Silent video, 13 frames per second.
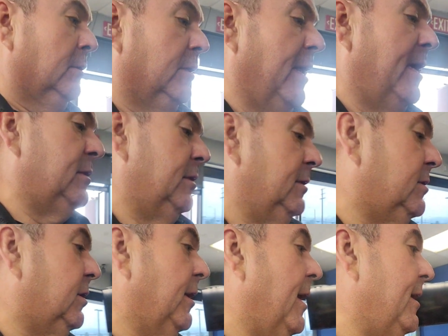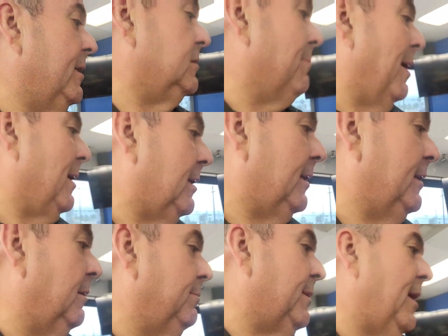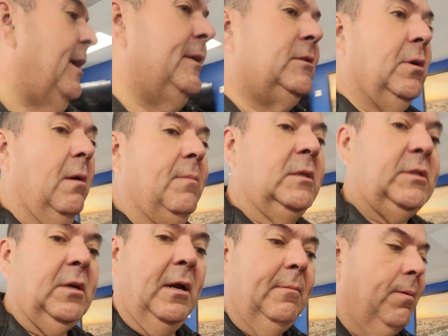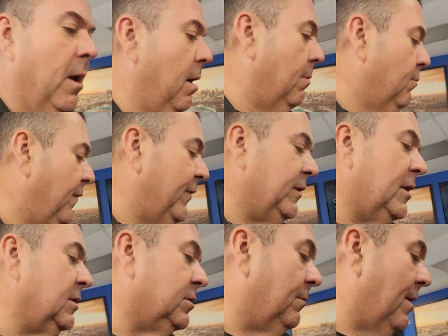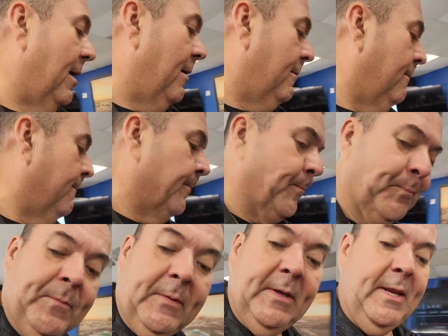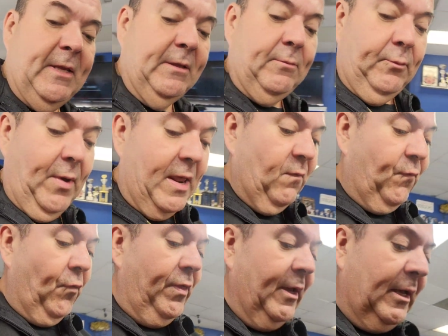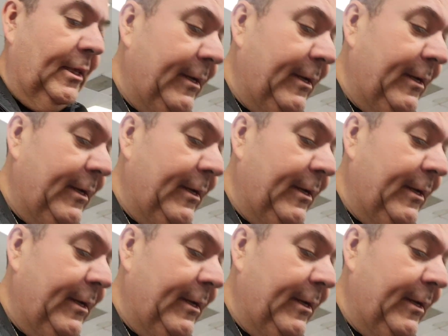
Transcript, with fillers: today's today is my cleanup day. So I'm gonna start moving things around getting ready for the